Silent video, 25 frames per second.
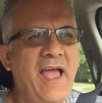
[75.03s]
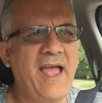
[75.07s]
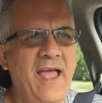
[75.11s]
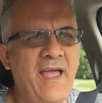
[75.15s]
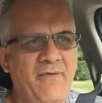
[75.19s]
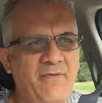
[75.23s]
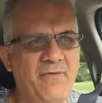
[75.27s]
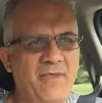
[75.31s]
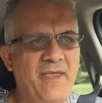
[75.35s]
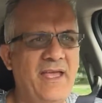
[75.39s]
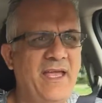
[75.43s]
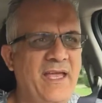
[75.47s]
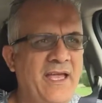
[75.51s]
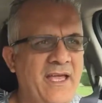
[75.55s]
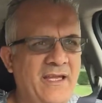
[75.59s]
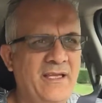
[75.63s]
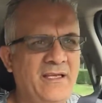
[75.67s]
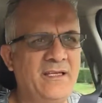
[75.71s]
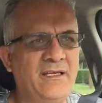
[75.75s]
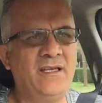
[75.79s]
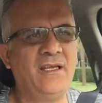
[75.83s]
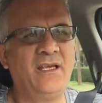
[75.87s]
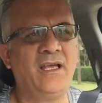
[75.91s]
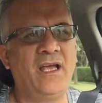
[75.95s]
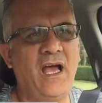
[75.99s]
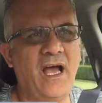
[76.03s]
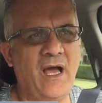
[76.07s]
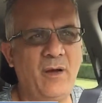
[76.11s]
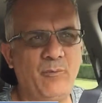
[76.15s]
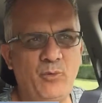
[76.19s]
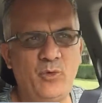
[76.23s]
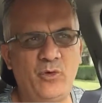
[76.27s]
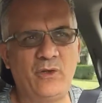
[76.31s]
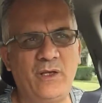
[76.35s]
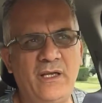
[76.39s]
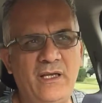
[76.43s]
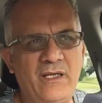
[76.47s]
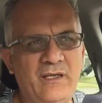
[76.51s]
and then I'm
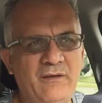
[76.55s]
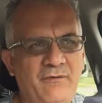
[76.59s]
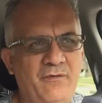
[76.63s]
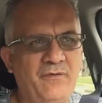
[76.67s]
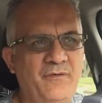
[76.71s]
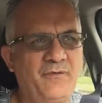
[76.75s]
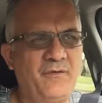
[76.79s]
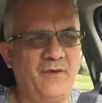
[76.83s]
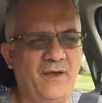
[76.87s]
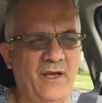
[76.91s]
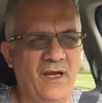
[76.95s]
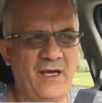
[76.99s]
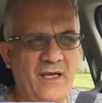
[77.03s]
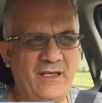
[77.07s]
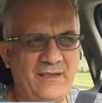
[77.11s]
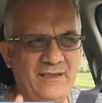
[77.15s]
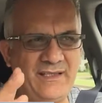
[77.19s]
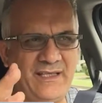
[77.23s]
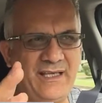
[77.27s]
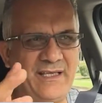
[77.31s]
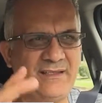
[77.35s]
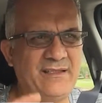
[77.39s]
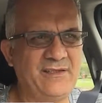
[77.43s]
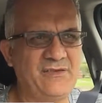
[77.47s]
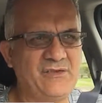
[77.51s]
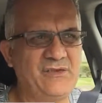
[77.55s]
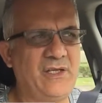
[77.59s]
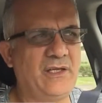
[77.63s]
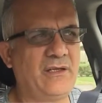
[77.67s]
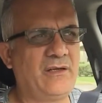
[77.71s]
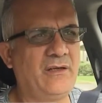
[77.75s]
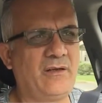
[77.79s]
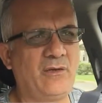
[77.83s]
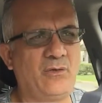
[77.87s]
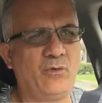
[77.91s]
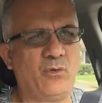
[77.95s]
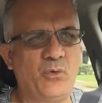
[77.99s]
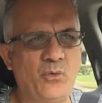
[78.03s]
going to leave uh, at the end the
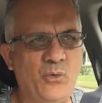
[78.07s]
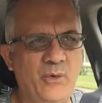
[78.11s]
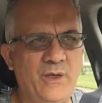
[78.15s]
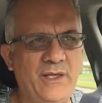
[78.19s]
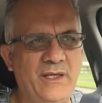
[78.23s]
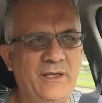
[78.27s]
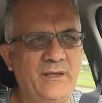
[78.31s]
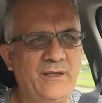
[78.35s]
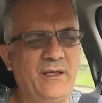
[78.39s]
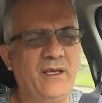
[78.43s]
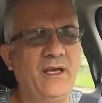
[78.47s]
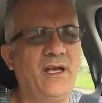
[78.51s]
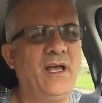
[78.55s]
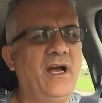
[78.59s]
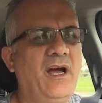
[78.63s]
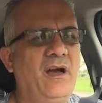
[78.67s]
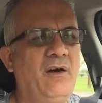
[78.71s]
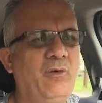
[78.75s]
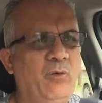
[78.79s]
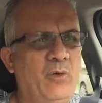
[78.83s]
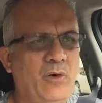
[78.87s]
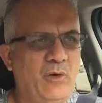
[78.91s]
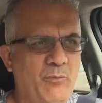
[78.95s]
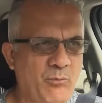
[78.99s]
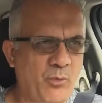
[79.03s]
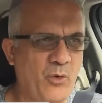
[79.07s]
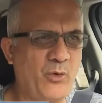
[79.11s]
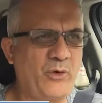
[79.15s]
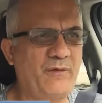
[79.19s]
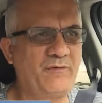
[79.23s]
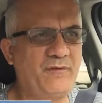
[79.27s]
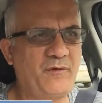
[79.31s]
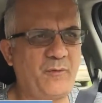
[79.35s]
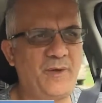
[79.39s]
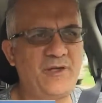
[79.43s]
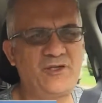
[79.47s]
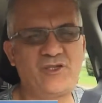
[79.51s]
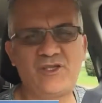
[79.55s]
sticker with uh, more
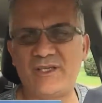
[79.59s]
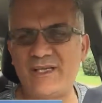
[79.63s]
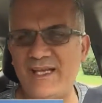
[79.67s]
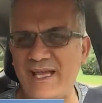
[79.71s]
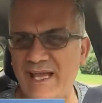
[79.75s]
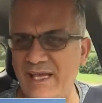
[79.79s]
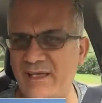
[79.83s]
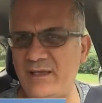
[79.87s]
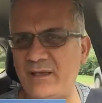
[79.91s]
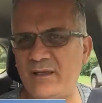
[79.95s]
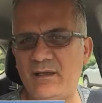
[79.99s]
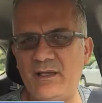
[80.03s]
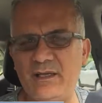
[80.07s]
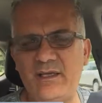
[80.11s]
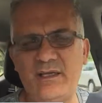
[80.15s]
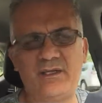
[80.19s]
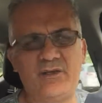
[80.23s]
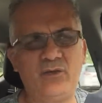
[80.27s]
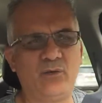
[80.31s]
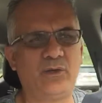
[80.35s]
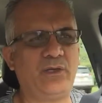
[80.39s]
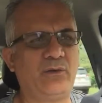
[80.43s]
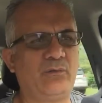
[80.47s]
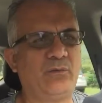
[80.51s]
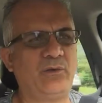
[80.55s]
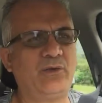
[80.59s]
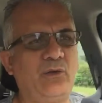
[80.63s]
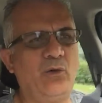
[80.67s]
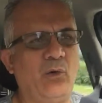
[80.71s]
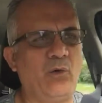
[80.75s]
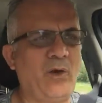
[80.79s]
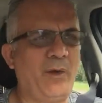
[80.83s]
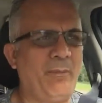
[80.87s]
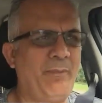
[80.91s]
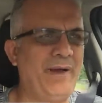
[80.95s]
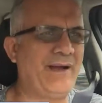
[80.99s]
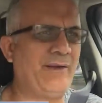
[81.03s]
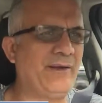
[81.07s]
information and a link you can read
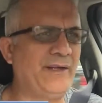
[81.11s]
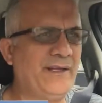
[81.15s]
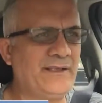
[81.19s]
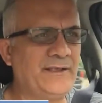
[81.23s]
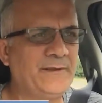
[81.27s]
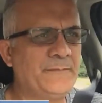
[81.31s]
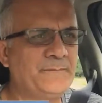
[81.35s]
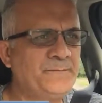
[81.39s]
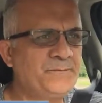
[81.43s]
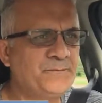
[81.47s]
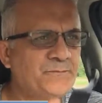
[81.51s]
all about it.